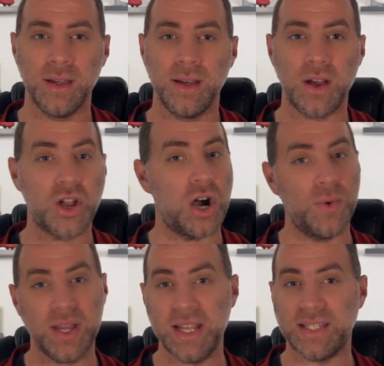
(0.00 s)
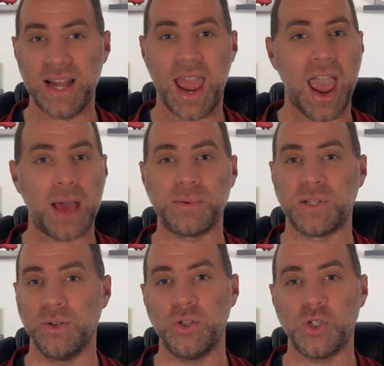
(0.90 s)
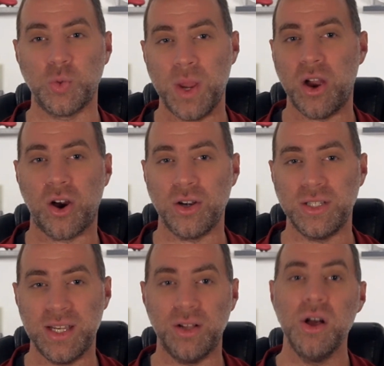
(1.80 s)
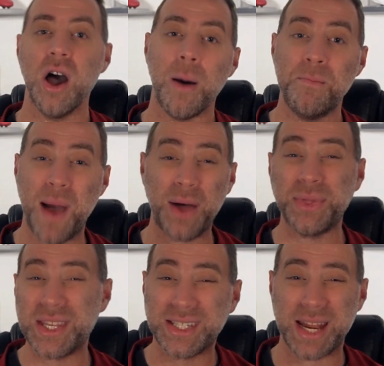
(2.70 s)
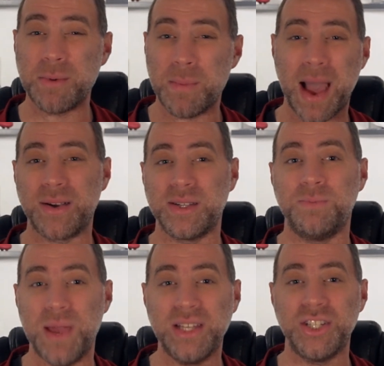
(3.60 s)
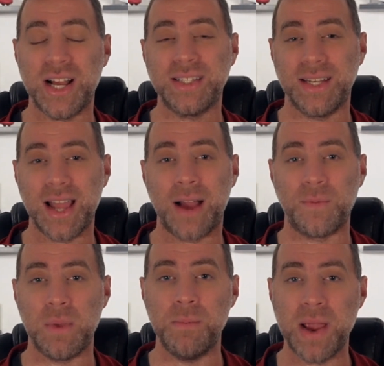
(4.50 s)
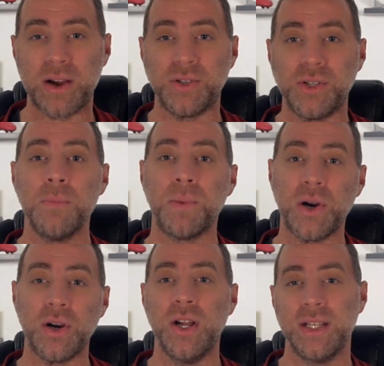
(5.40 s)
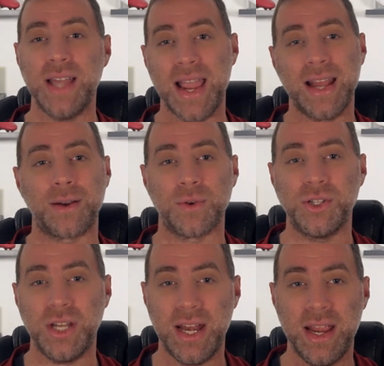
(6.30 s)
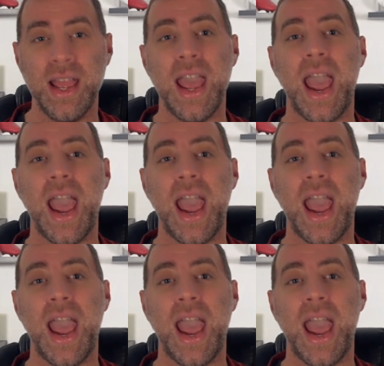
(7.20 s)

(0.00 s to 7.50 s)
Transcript: Now, Coen gets an absolute sweetheart deal, about the same amount as Ben Johnson got from the Bears per Diana Rossini,